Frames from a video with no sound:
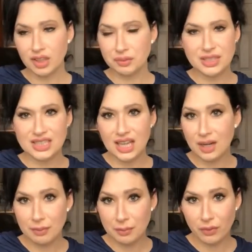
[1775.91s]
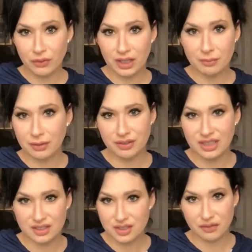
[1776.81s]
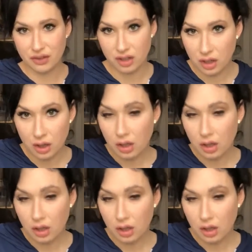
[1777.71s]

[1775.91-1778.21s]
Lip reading: Louisiana, people think about things different.